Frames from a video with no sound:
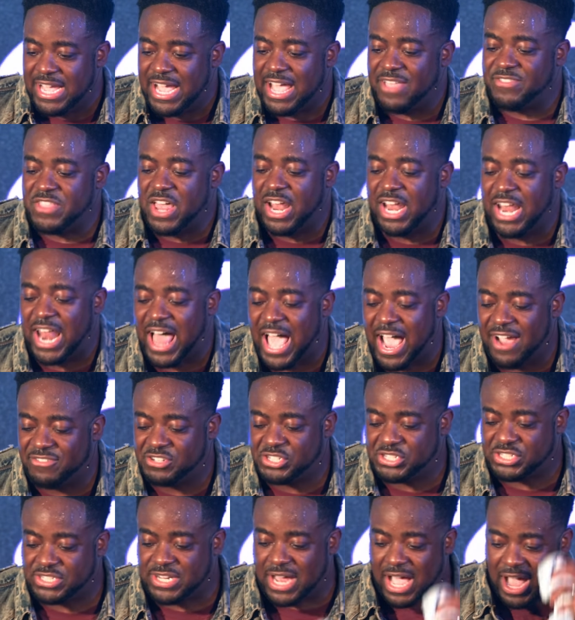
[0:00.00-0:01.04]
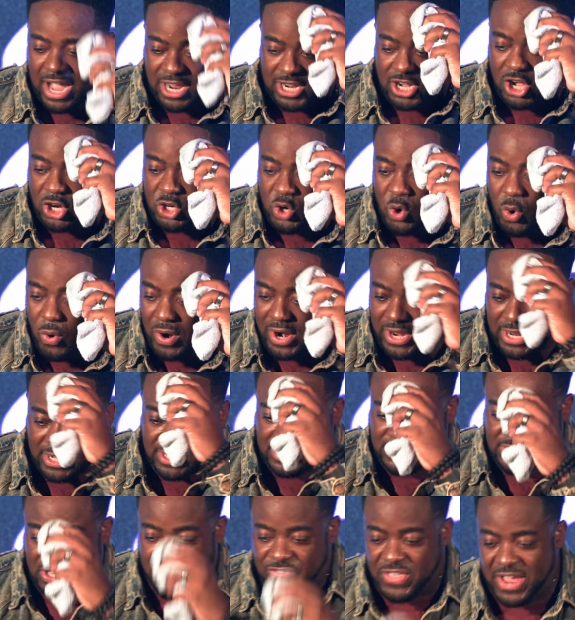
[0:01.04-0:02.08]
and the livestock
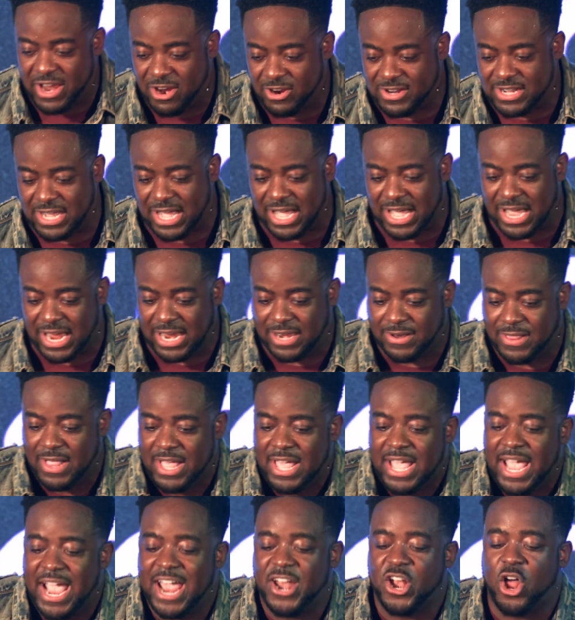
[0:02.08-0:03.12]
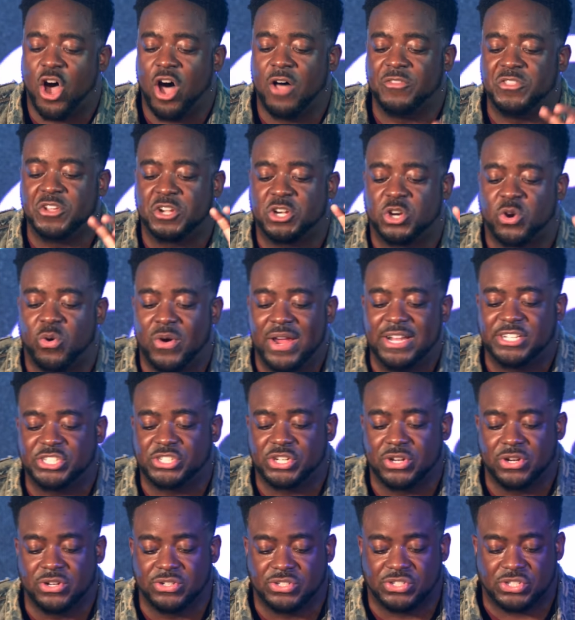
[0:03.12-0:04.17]
according to their kind, and all the
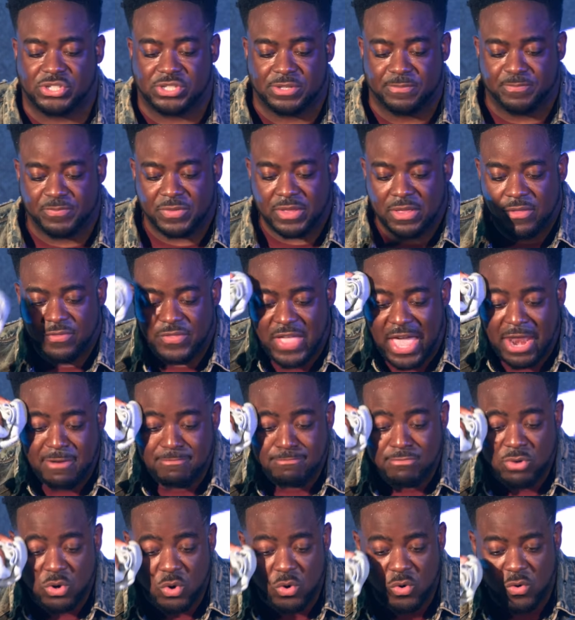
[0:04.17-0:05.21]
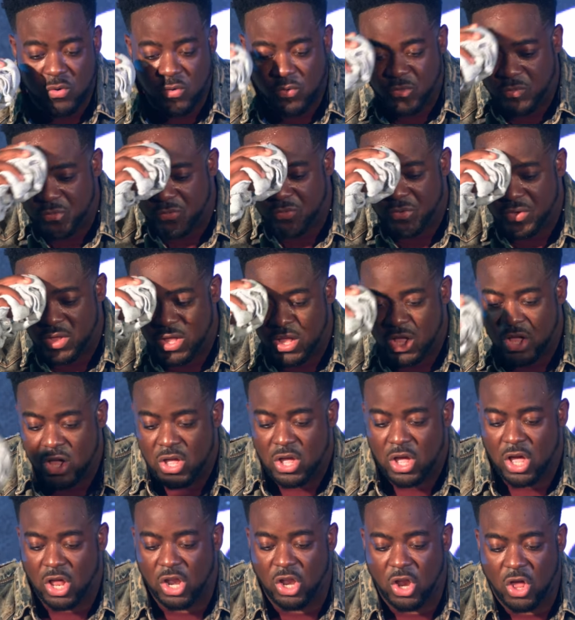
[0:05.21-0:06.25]
creatures that move
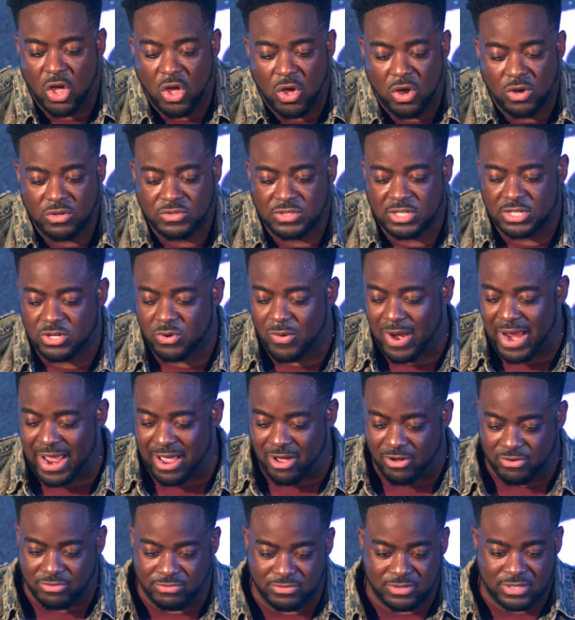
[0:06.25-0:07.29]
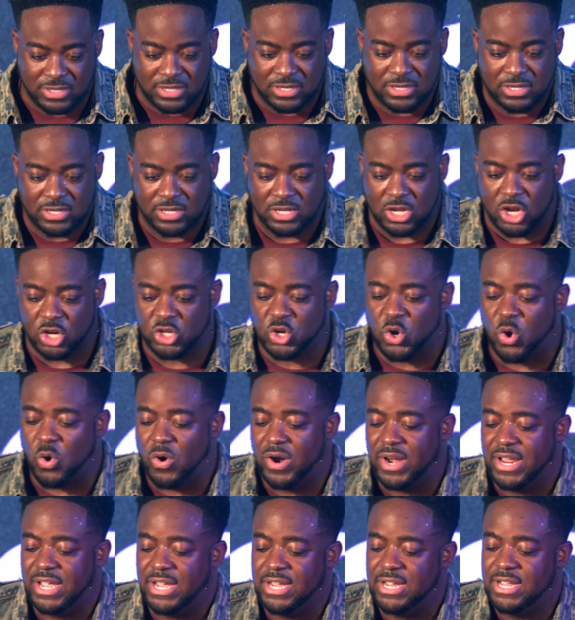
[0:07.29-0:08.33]
along the ground
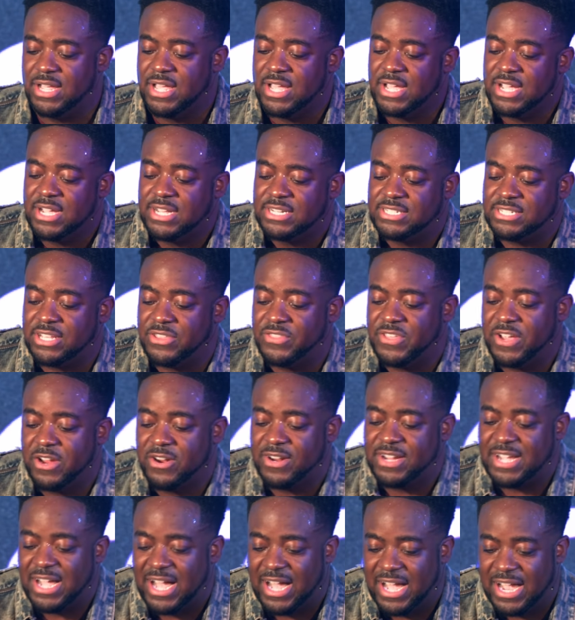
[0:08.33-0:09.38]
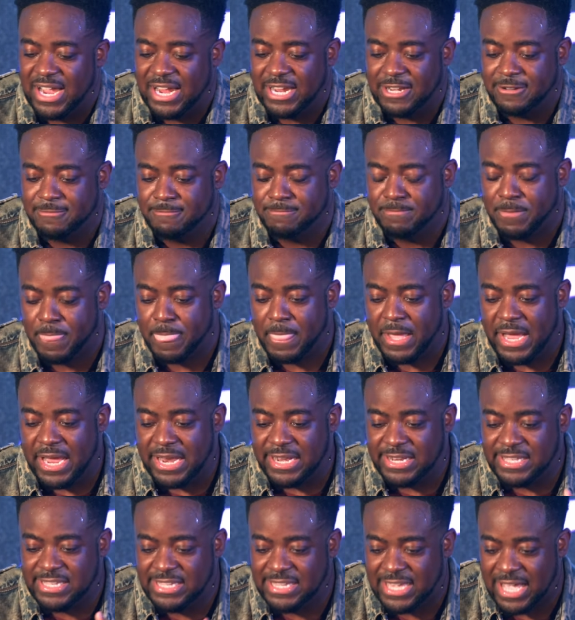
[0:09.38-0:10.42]
according to their kind.
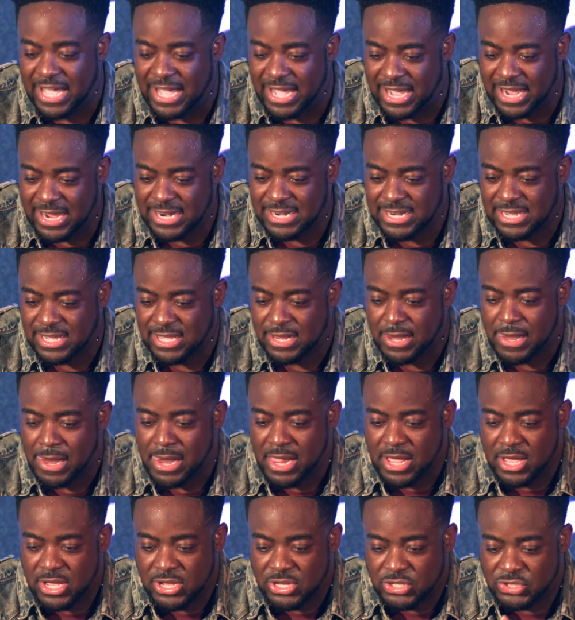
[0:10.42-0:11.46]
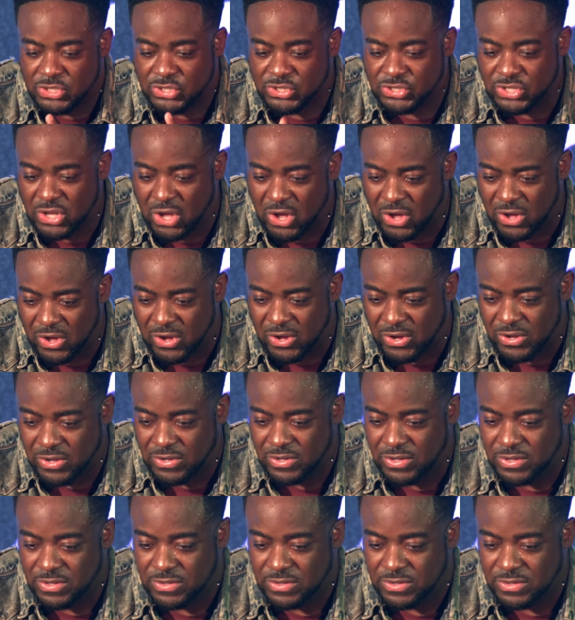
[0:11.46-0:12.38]
And God saw